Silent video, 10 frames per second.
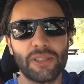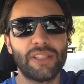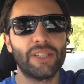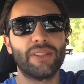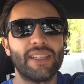the
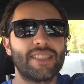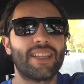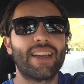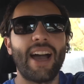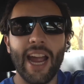deal, is
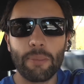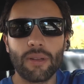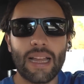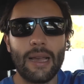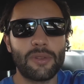that the
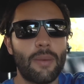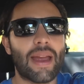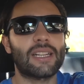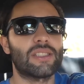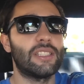hyperlapse I'm
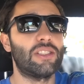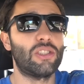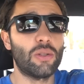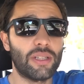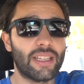actually
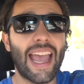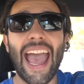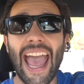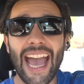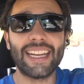doing
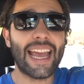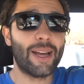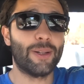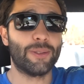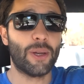
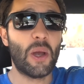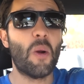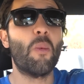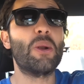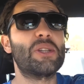handheld,
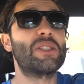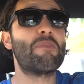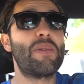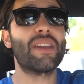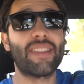which is a
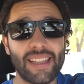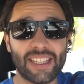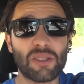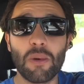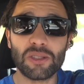big thing
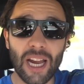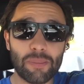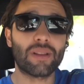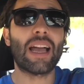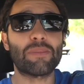because most
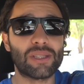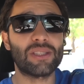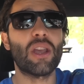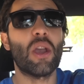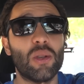
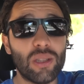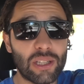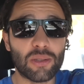hyperlapses, you need